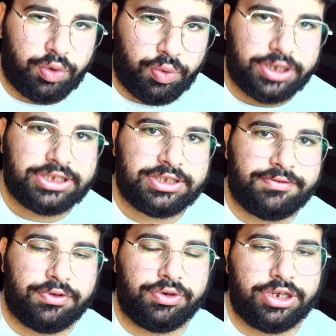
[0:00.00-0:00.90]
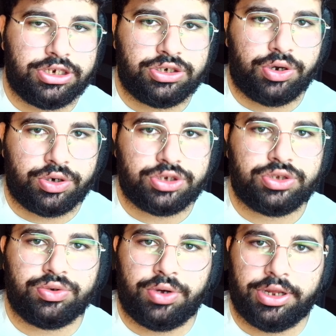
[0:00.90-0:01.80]
quest for each horse
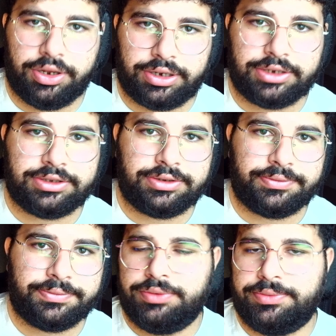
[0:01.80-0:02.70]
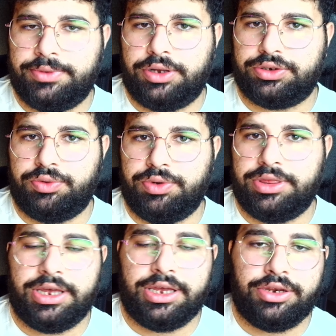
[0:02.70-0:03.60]
to unlock it. Also, with
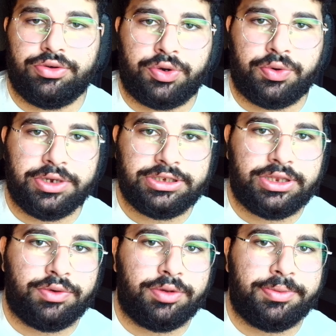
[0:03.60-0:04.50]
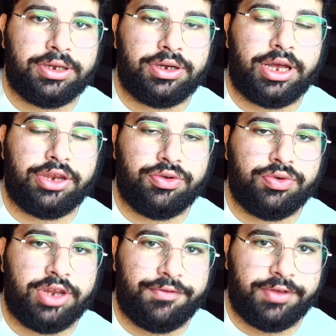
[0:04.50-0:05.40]
the new quest, there will be a new
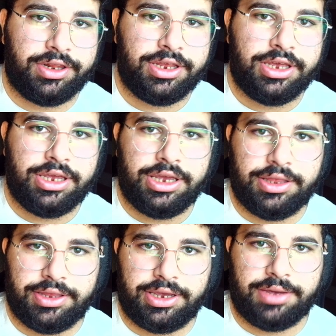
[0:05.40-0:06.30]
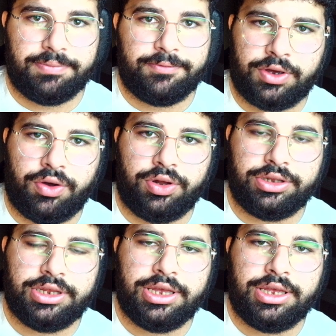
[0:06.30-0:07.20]
level in the game called
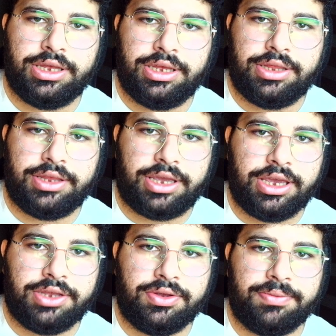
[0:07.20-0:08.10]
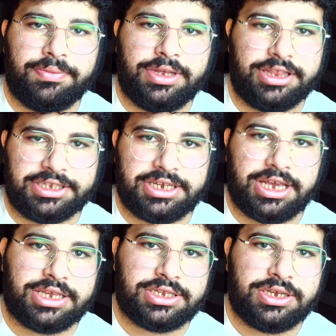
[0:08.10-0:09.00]
the Kingdom in the
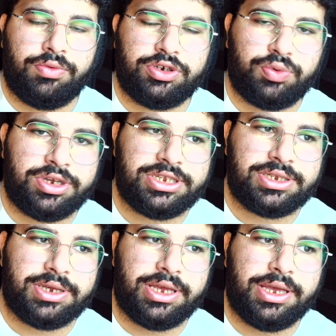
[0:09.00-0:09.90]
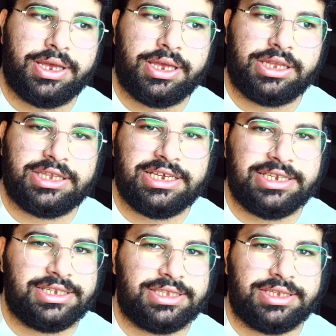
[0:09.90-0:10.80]
Skies, which was
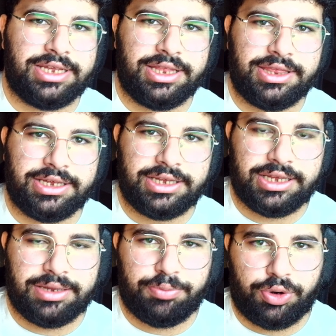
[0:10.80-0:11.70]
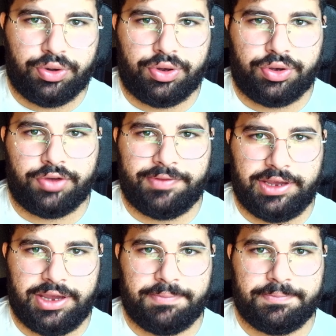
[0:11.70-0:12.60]
teased in the prologue of the
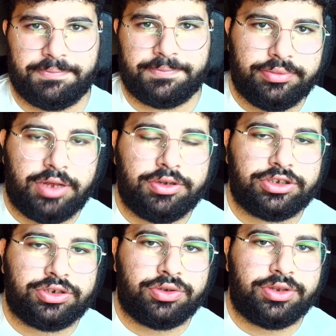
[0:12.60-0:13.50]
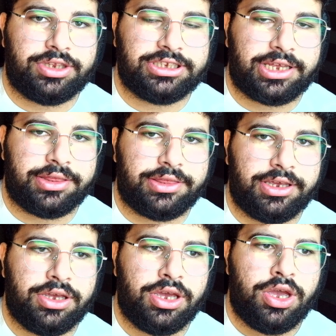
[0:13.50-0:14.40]
game. Now, let's go to the second
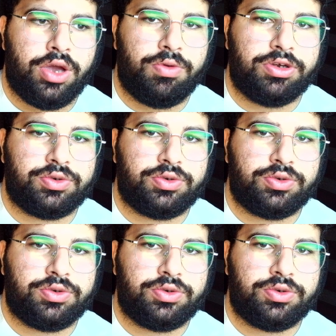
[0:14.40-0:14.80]
thing, which